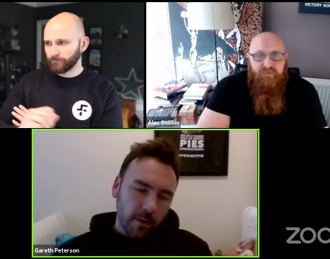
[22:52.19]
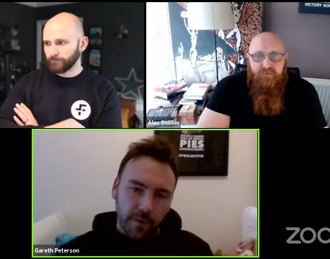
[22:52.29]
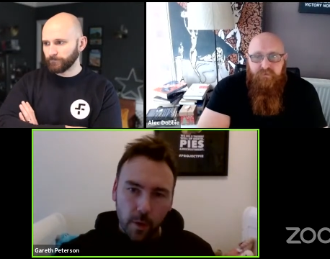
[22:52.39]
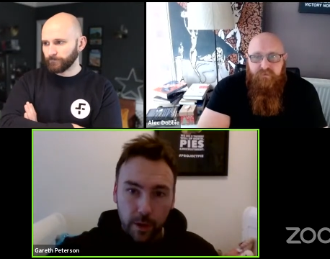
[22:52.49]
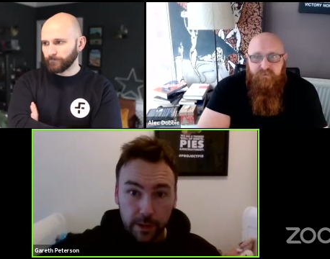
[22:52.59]

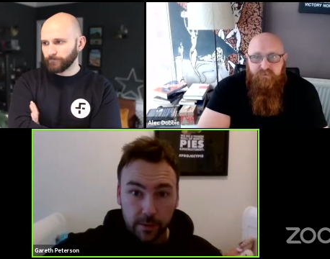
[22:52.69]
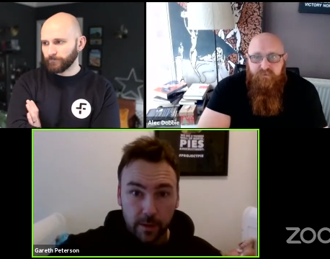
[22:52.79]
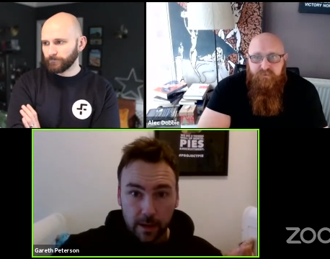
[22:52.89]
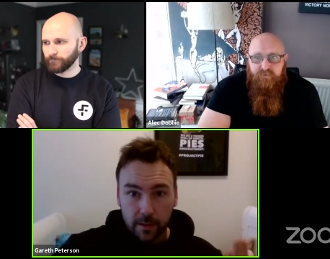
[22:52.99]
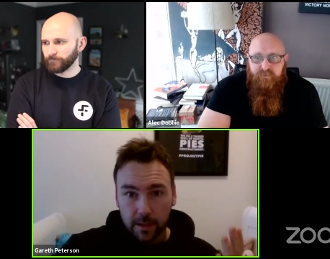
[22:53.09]
Speaker 1: focus
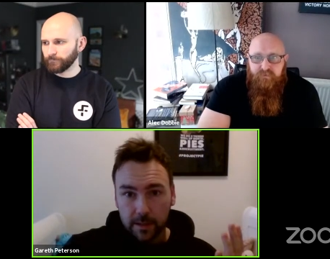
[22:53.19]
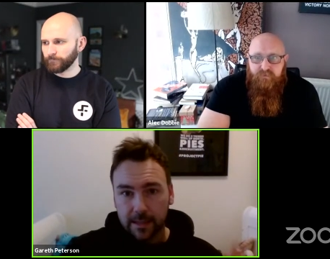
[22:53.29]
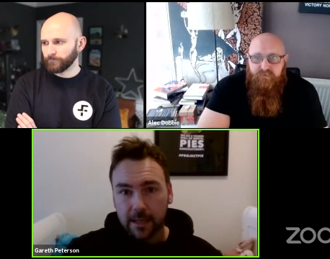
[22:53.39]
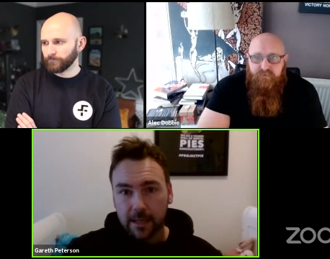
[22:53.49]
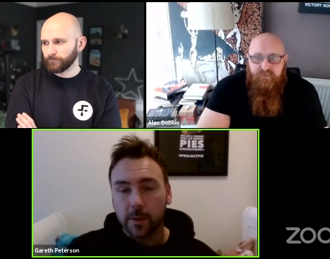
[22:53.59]
and, and, and,
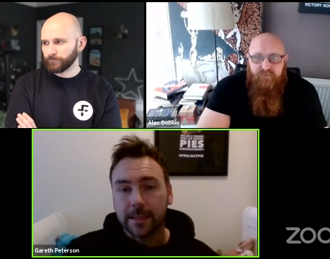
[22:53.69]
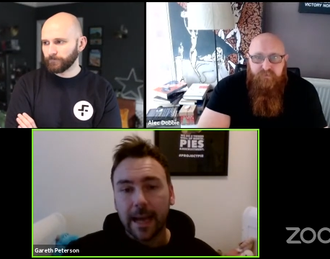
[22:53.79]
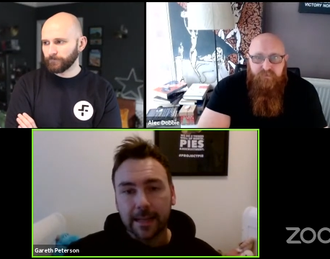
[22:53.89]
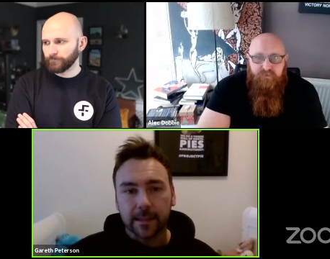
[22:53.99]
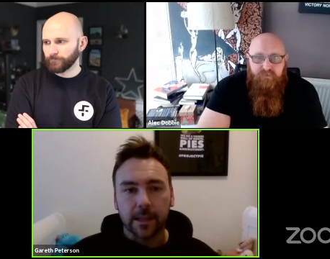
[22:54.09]
stick to a
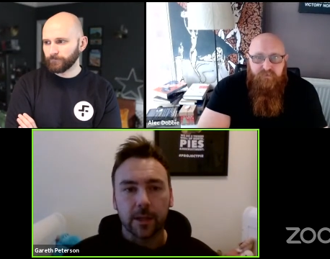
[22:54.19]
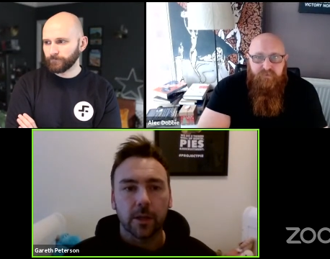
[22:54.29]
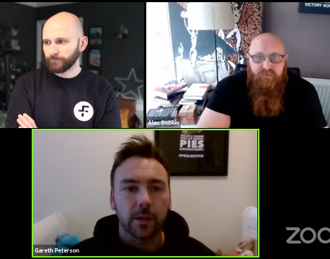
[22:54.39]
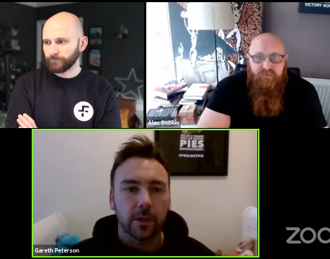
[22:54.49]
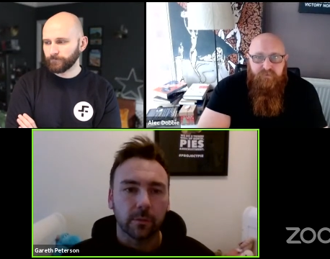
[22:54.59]
task, then
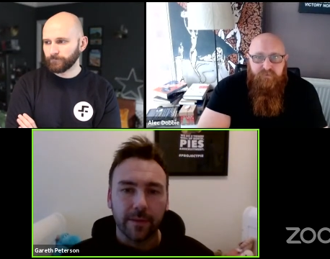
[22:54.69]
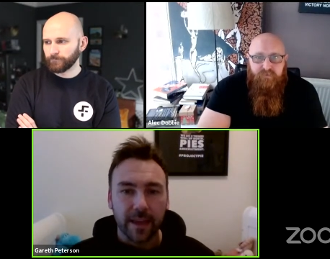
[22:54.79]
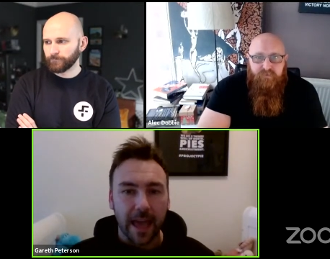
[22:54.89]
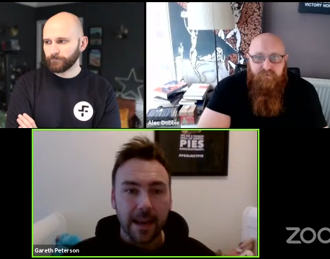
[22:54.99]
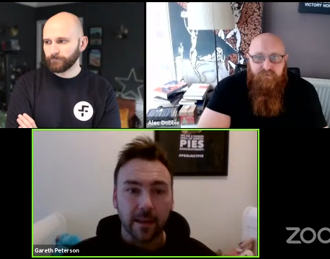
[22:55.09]
you, will
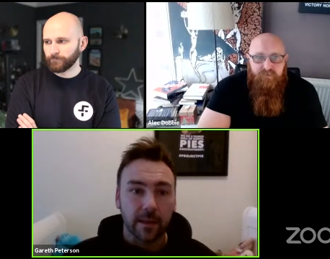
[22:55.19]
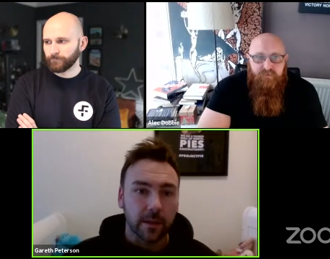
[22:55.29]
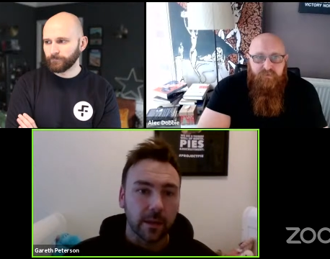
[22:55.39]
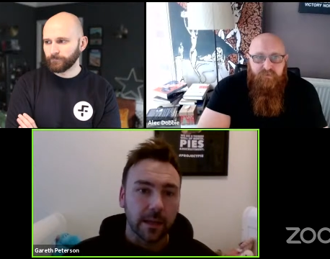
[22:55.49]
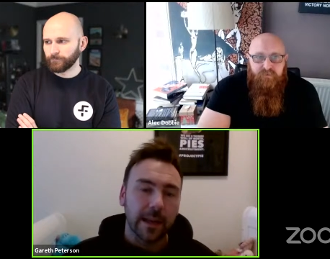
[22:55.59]
never get
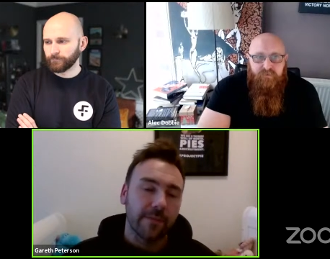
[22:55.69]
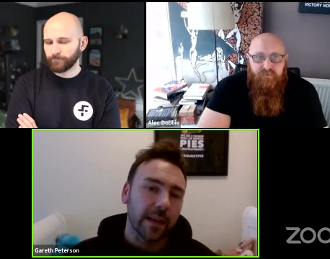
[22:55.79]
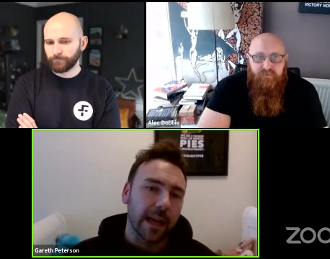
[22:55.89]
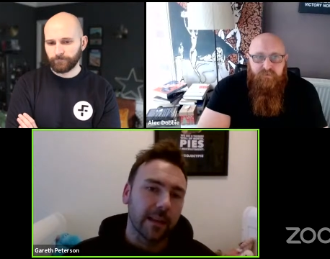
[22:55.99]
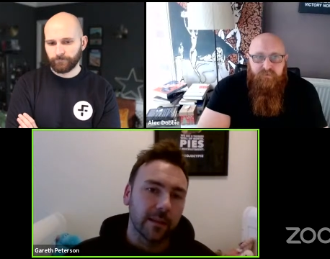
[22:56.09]
anything
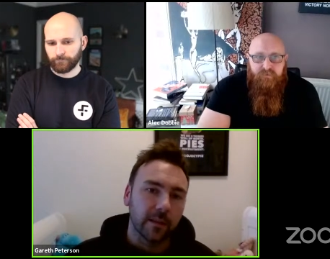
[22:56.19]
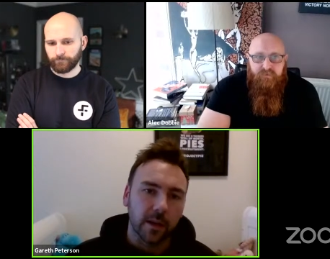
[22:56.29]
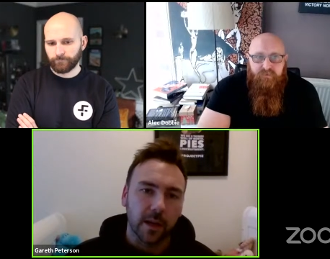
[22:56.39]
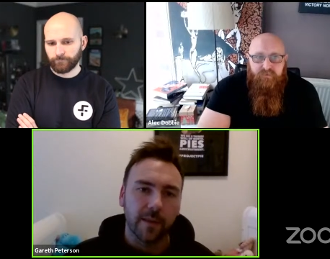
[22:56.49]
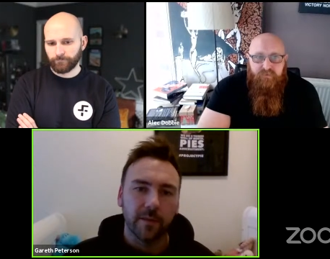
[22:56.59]
never get anything
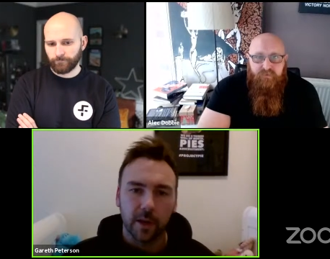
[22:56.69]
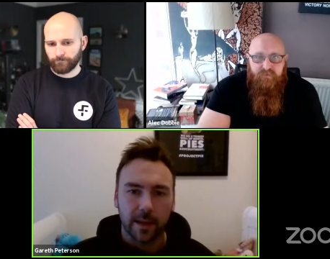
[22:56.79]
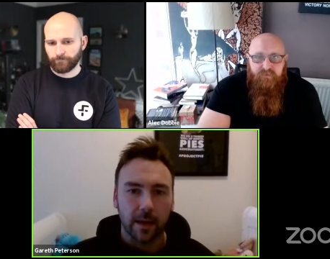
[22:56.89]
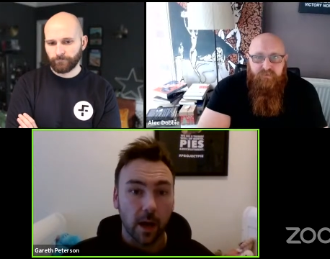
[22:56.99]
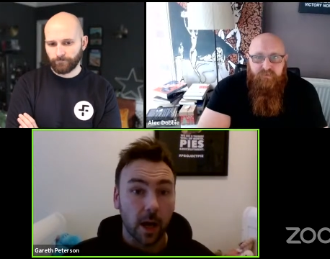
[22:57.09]
done. And I've
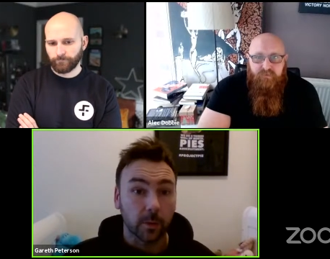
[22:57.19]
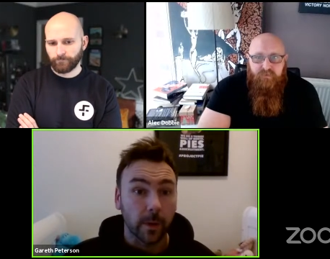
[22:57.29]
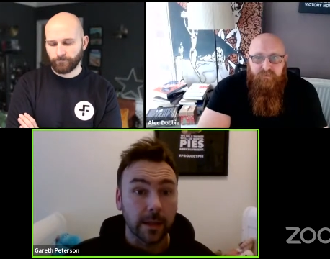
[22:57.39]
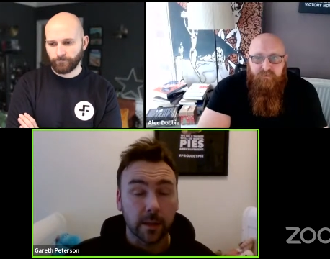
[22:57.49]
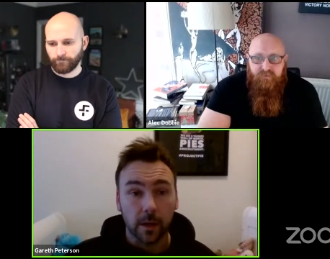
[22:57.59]
learned that the
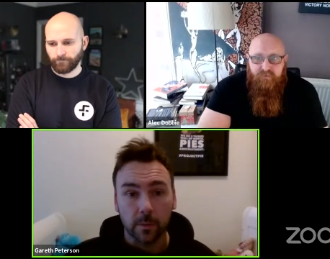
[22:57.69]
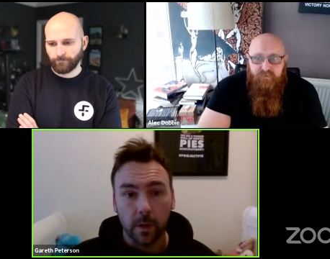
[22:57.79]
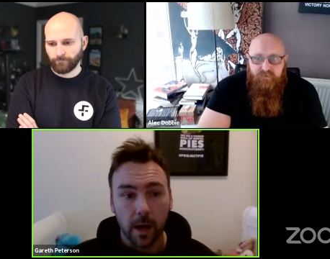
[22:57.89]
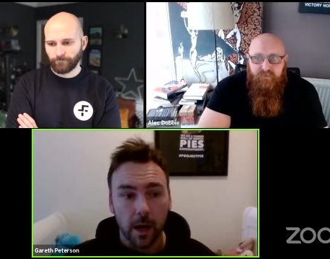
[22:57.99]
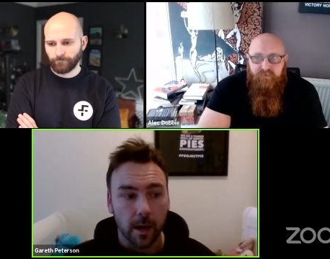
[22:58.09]
hard way. So
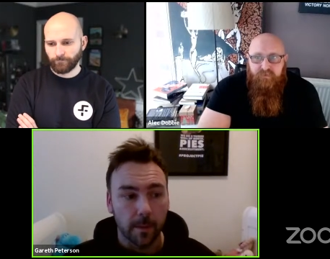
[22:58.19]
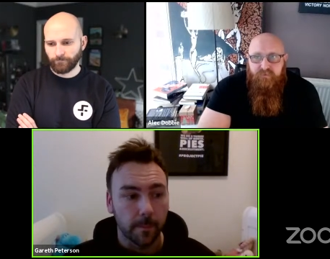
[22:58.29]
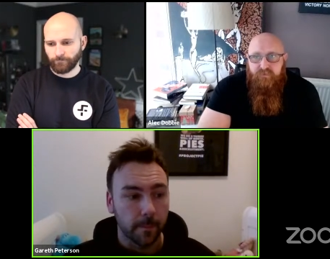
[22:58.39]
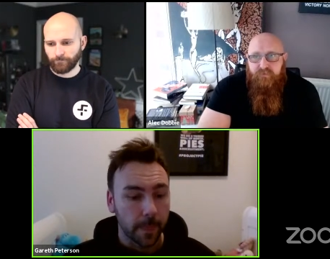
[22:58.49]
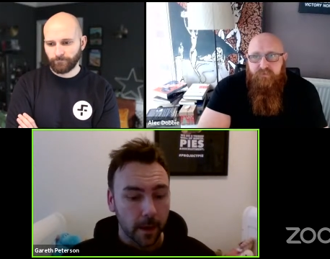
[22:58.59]

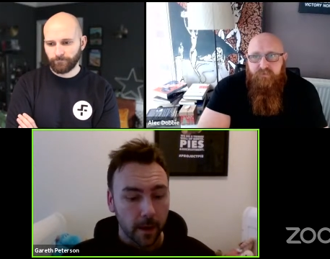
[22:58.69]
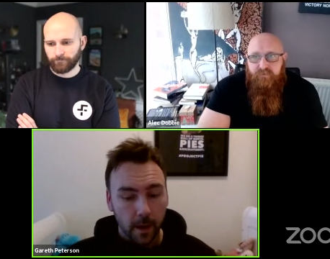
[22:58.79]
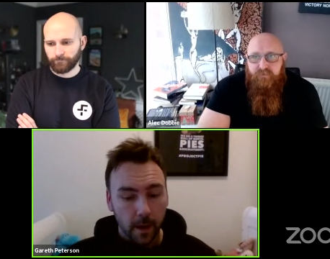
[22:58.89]
um,